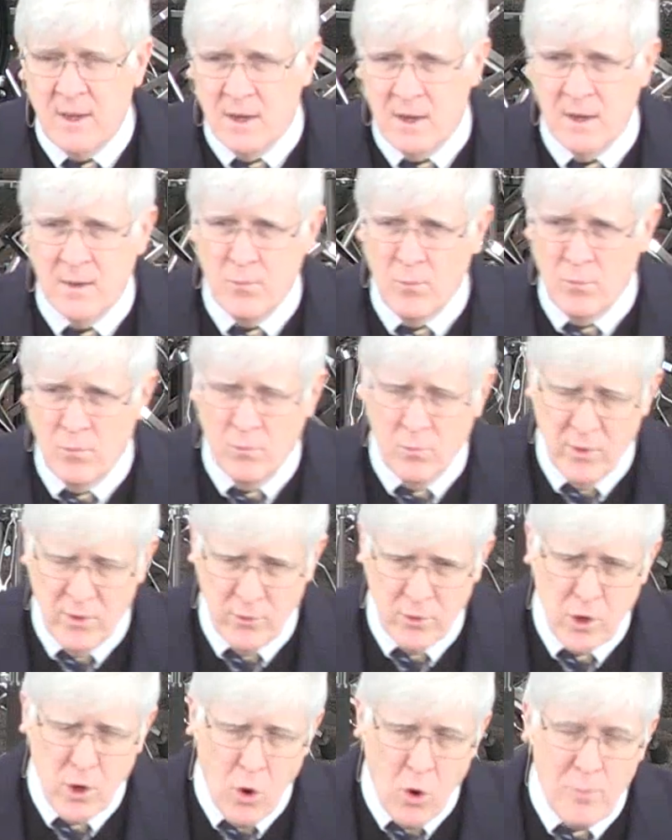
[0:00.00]
Um, we
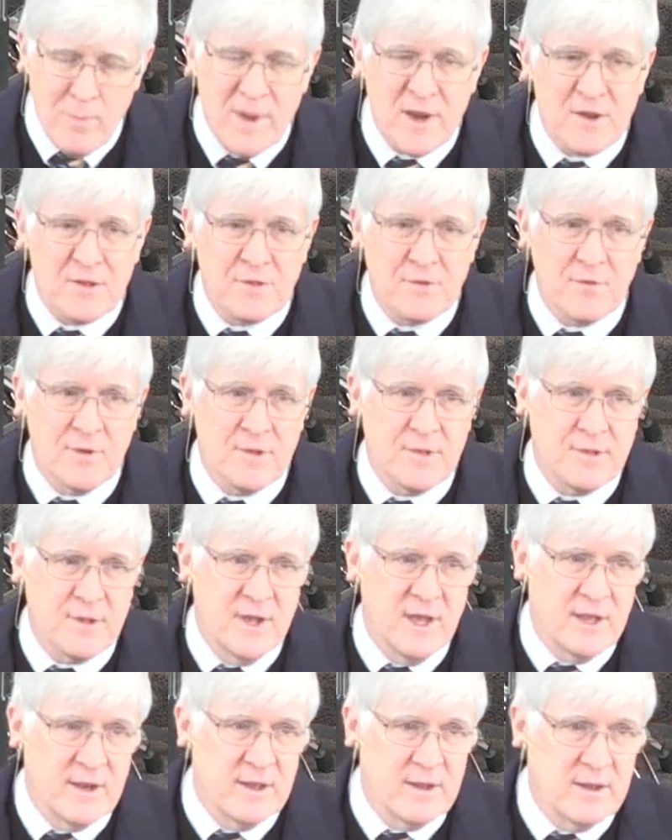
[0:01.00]
were co-ministries
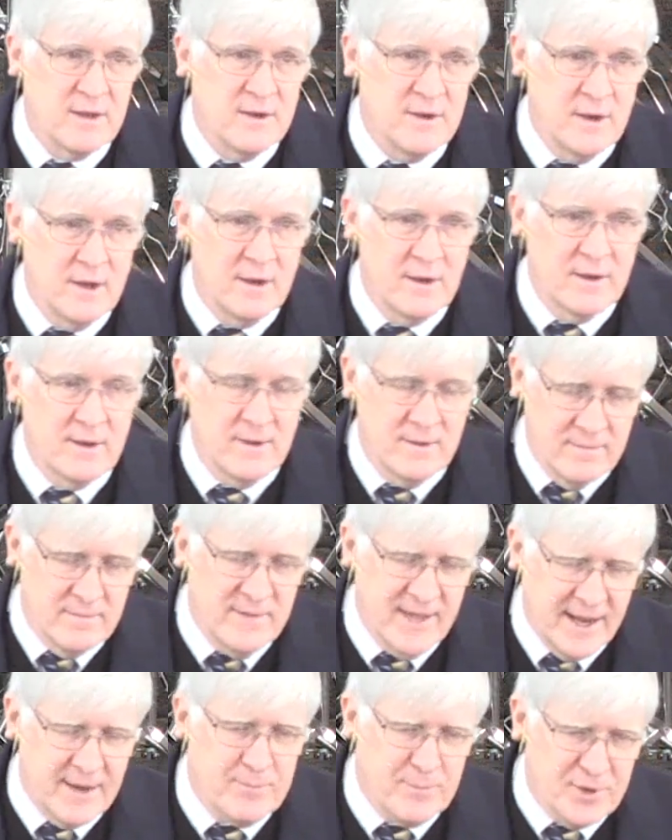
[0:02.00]
at a, uh,
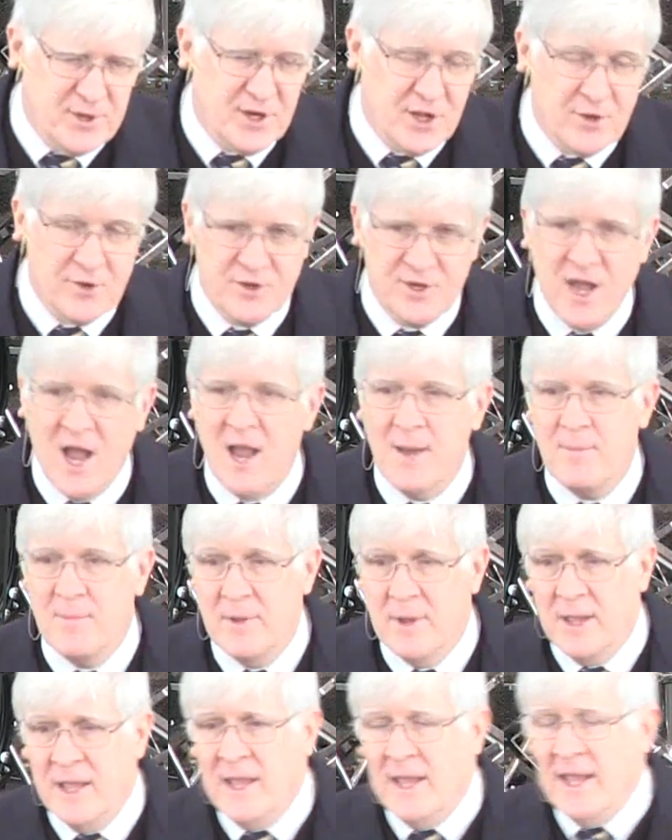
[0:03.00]
at a particular time,
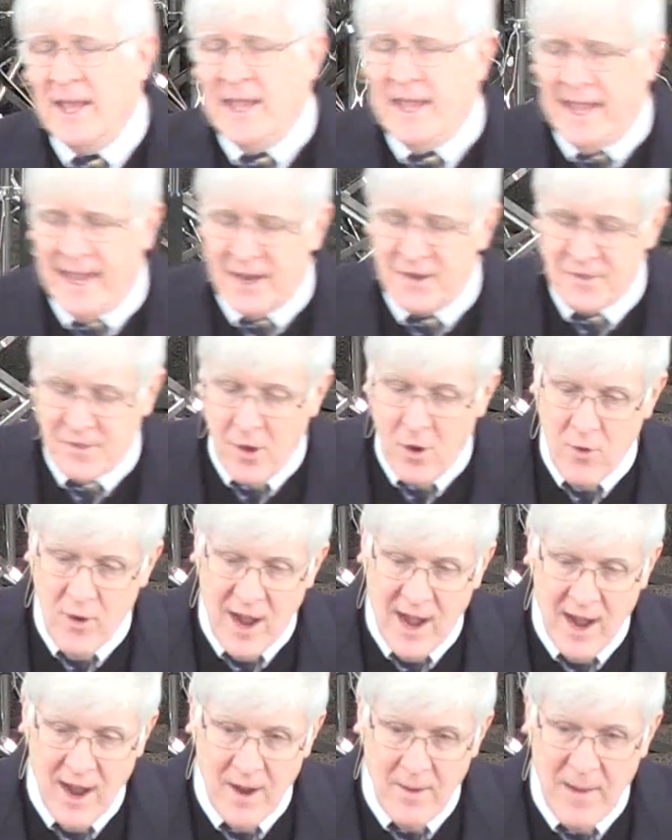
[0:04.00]
and so
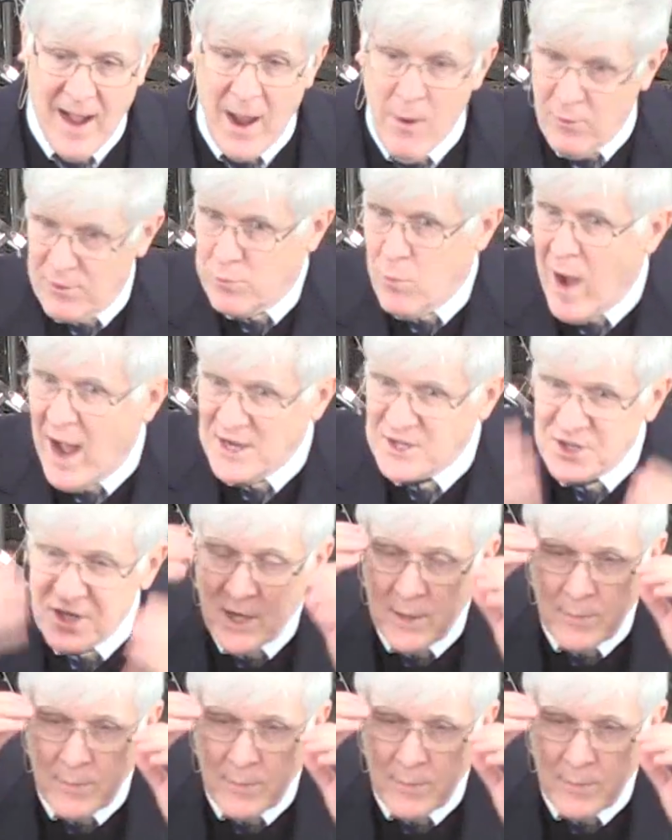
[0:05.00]
uh, I was watching